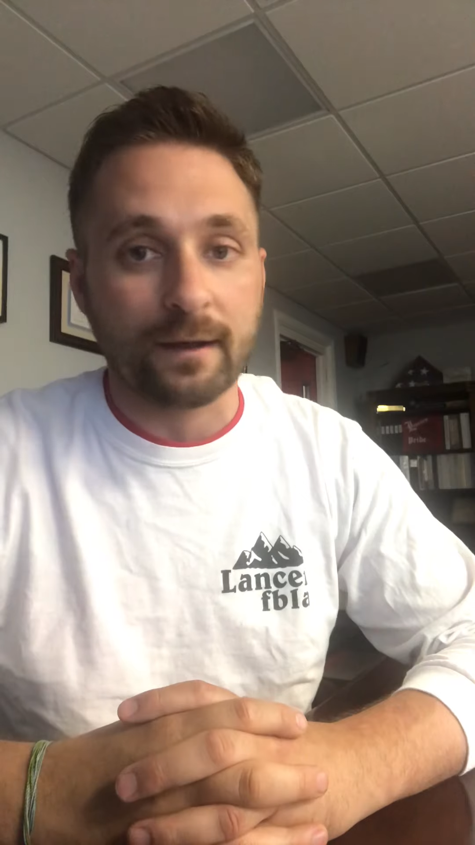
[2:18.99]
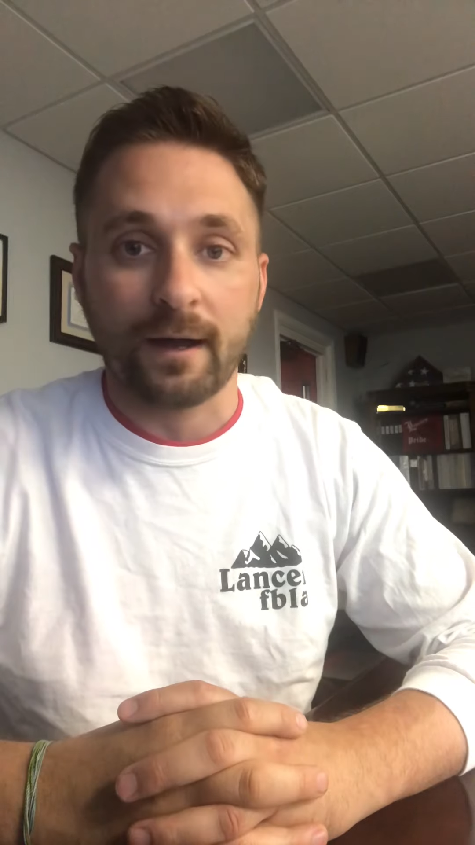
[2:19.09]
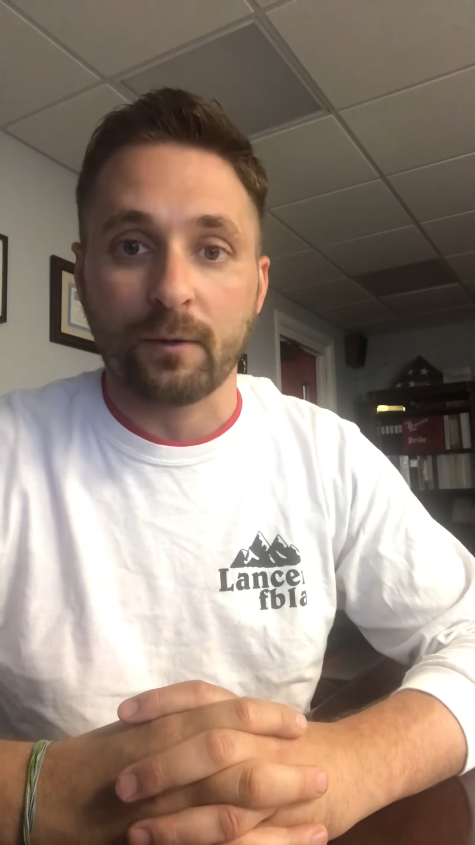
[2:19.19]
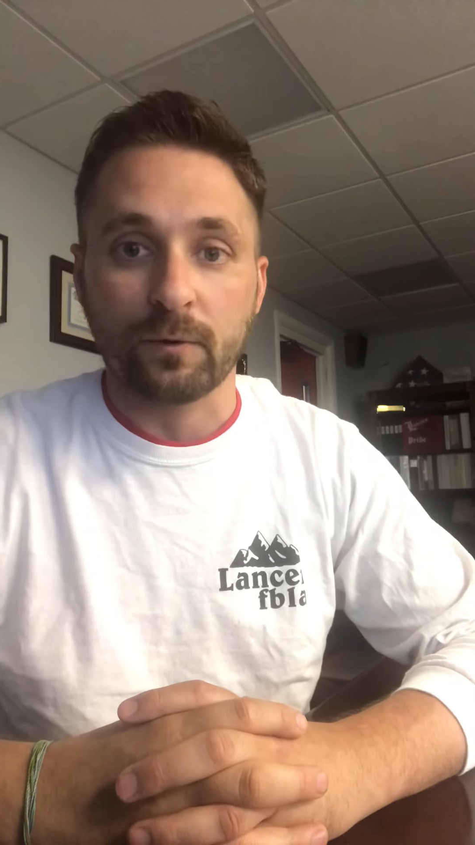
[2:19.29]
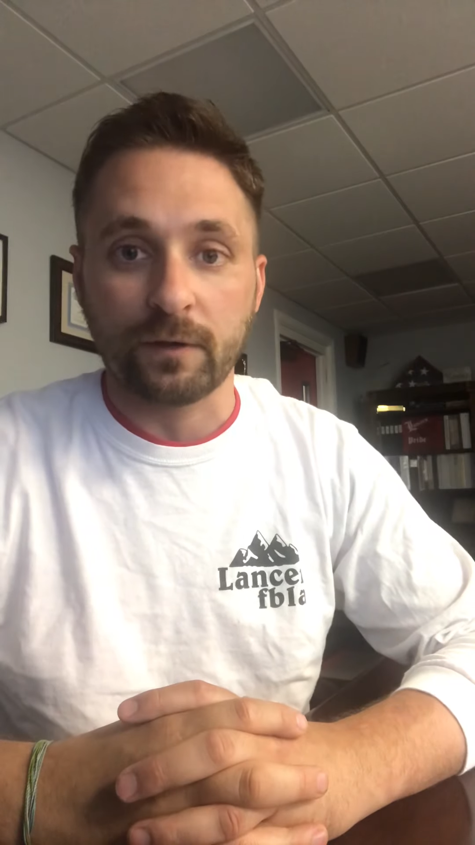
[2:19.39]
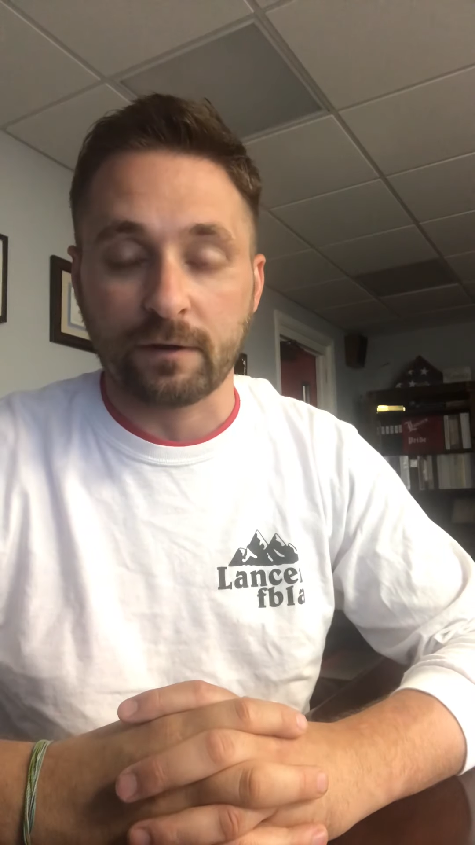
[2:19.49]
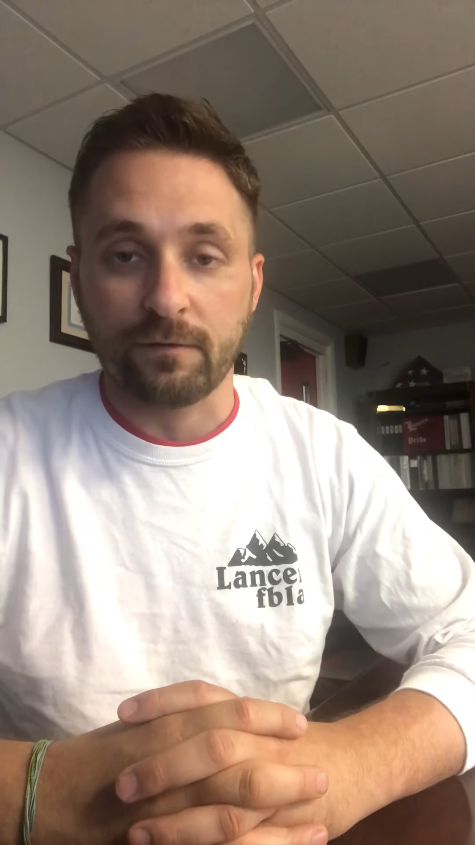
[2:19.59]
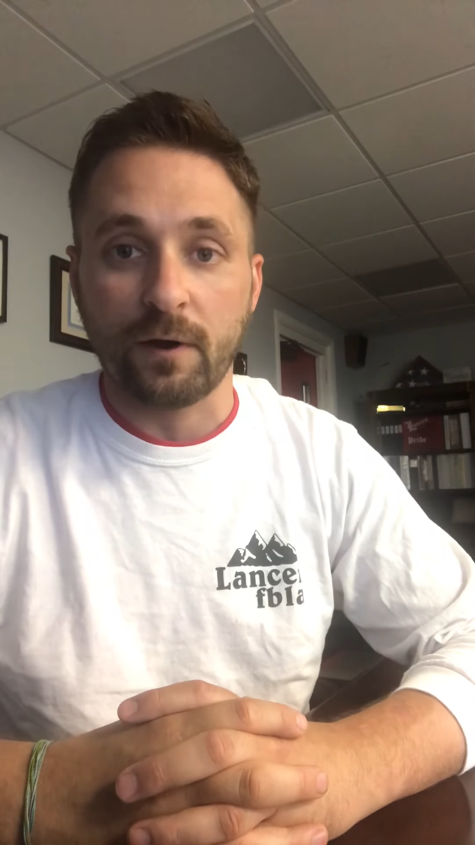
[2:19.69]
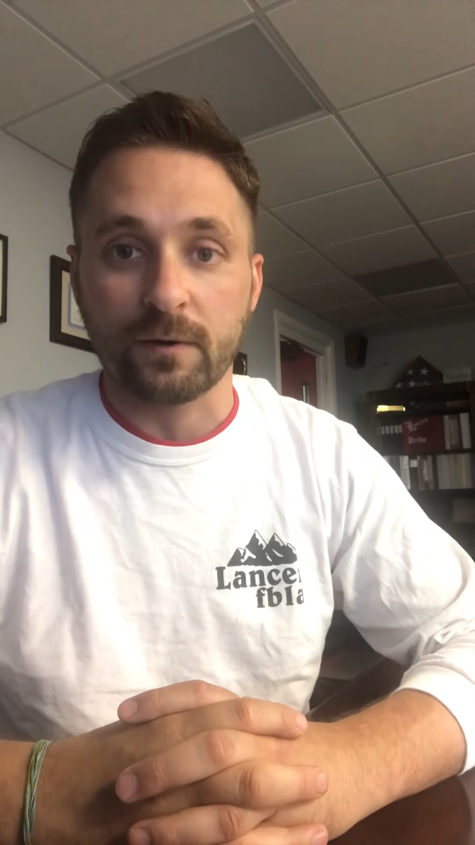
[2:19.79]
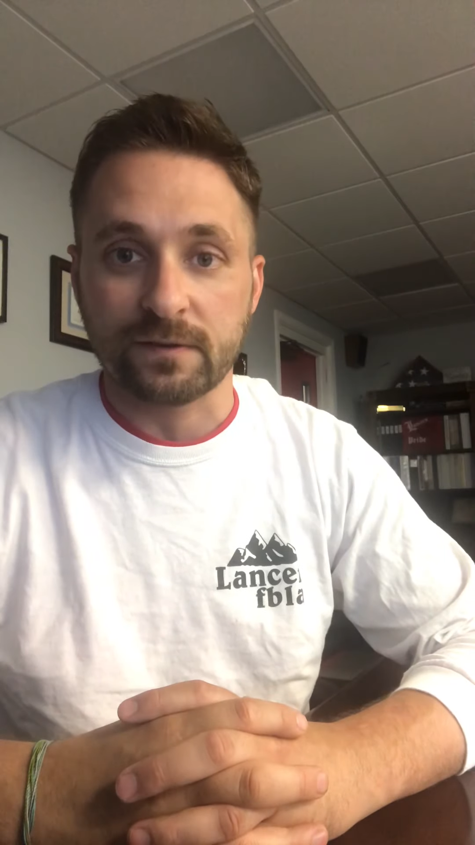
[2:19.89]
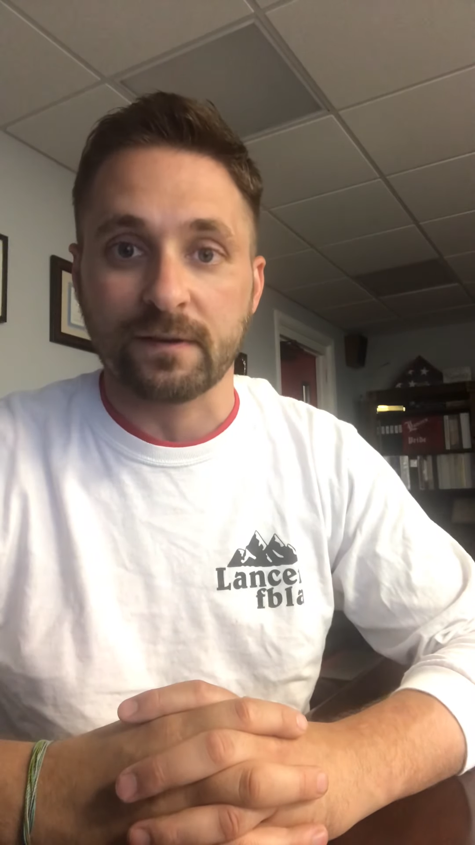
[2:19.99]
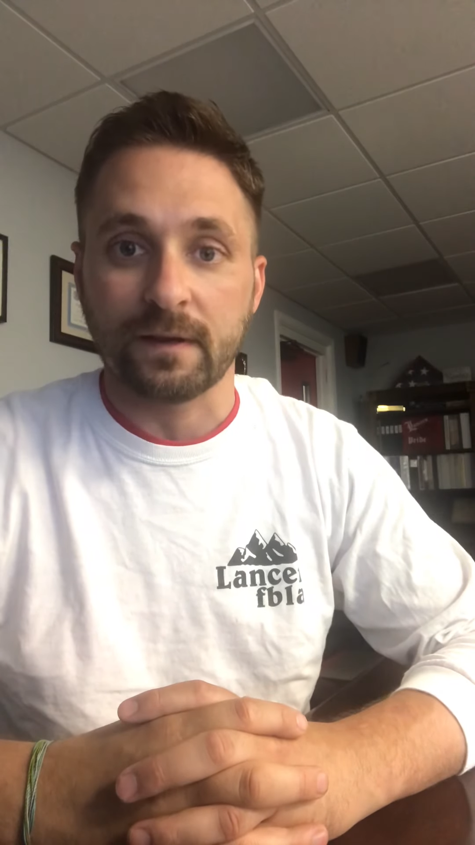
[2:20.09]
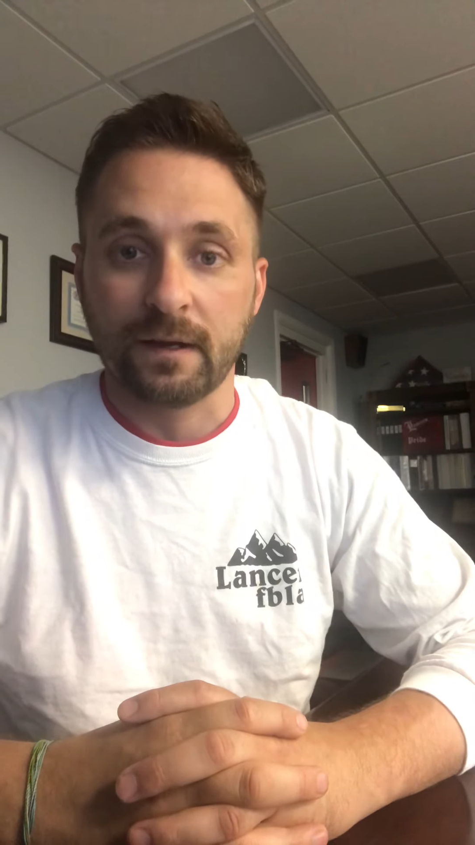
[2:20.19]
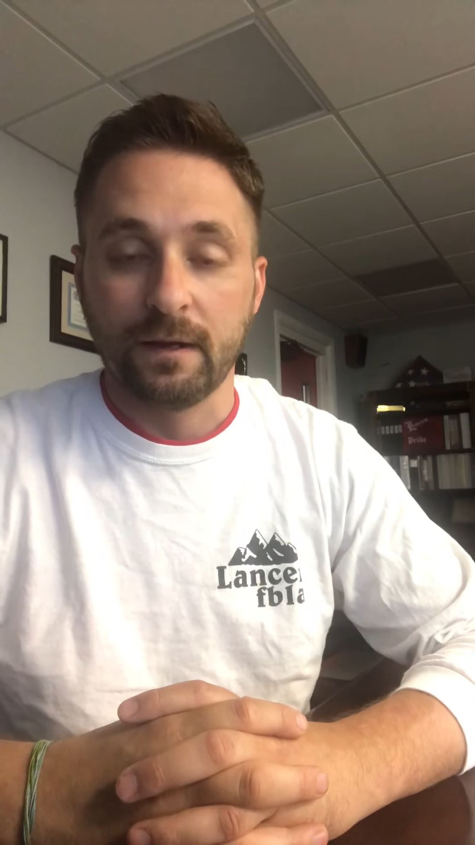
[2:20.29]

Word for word: Uh, we're looking forward to,